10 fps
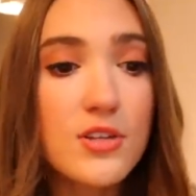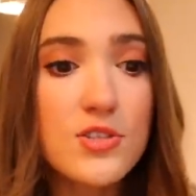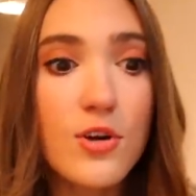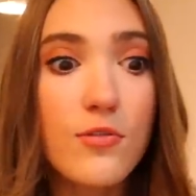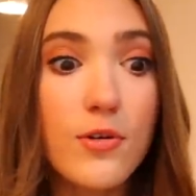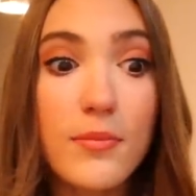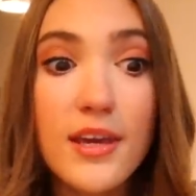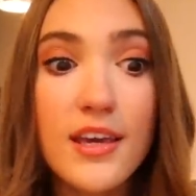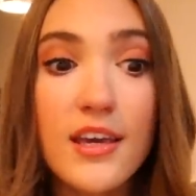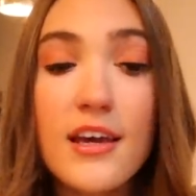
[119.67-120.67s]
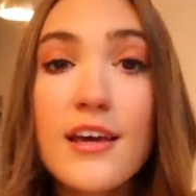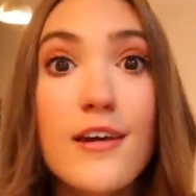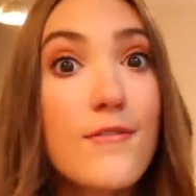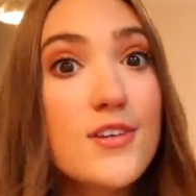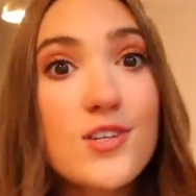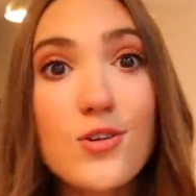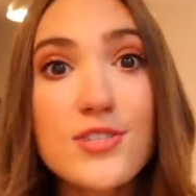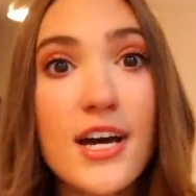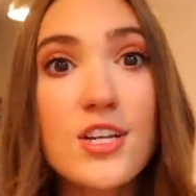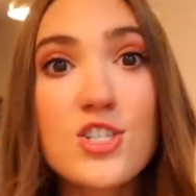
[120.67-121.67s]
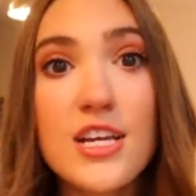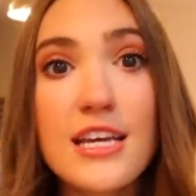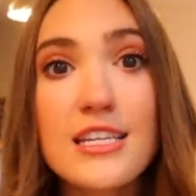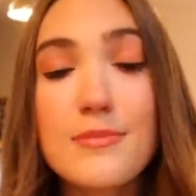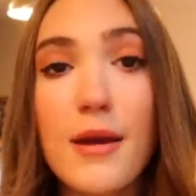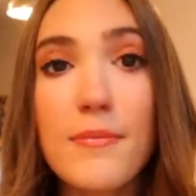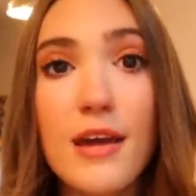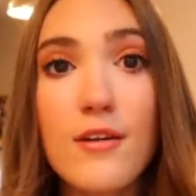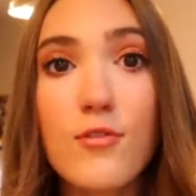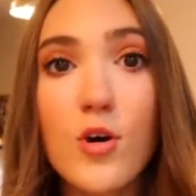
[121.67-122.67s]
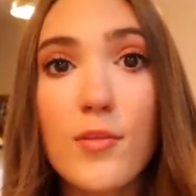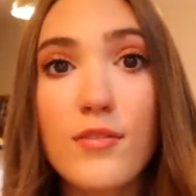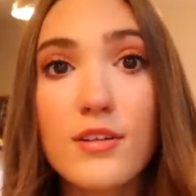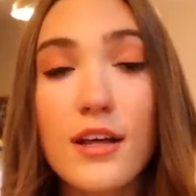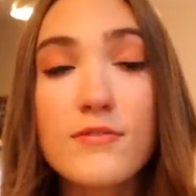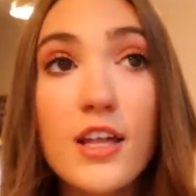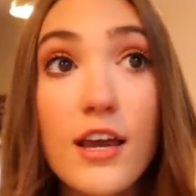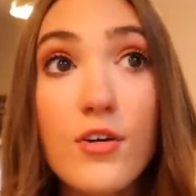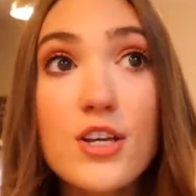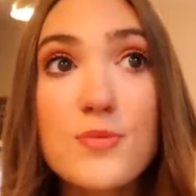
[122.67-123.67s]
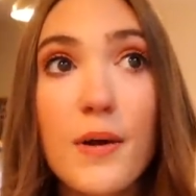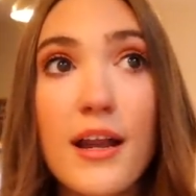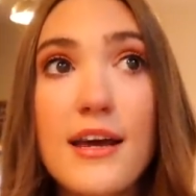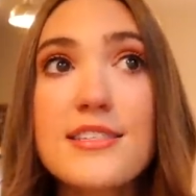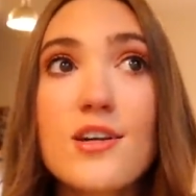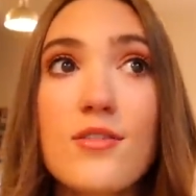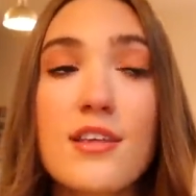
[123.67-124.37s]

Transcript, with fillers: And so for me, physical touch is my main form of love language, but I still